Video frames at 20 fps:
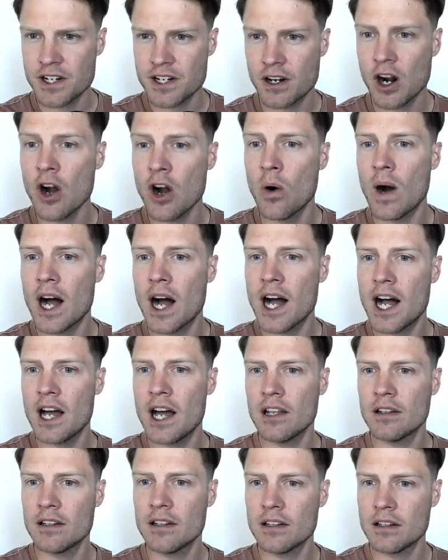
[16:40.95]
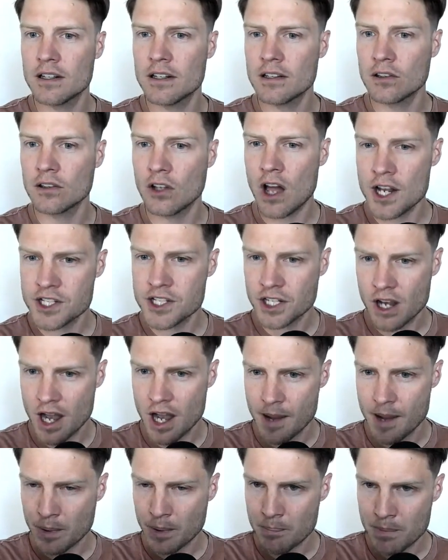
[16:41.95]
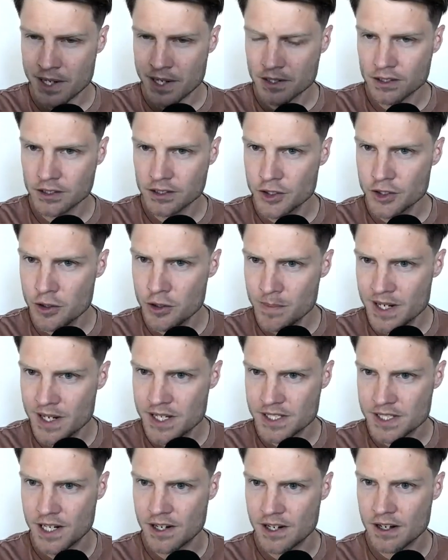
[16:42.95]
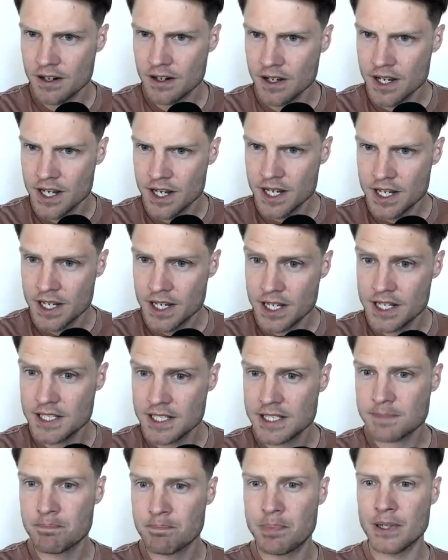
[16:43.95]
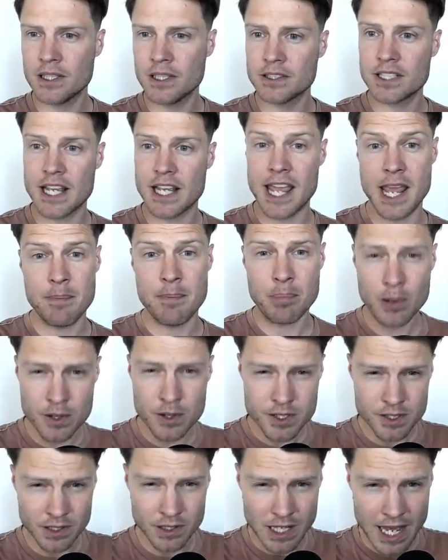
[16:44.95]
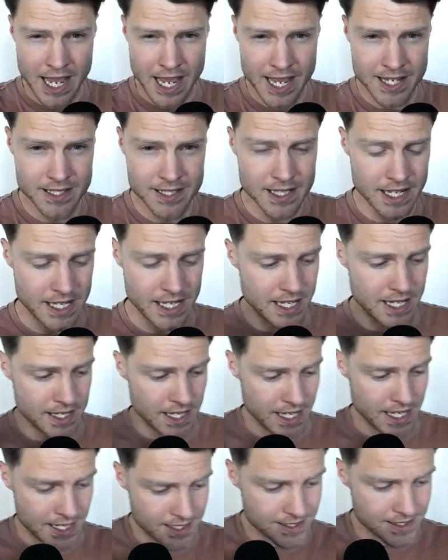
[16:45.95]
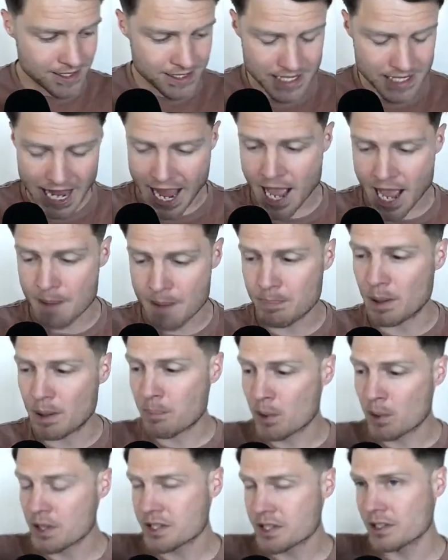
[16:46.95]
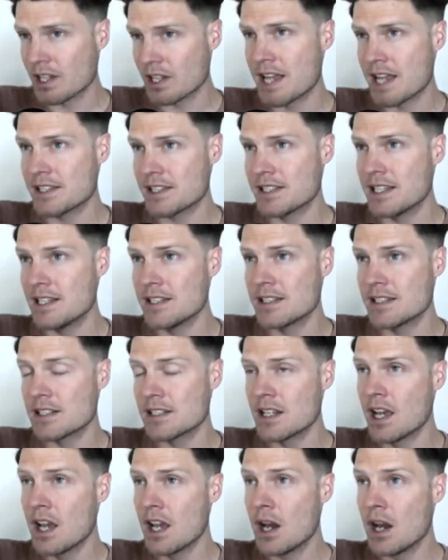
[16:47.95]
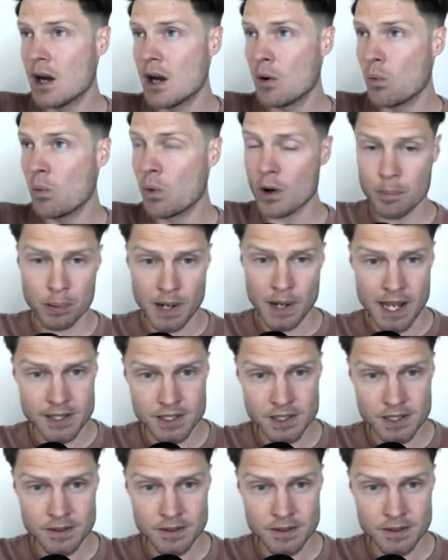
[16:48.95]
Oh, Logic Hop. Michael Newman is here. He's built a personalized, his app personalizes WordPress.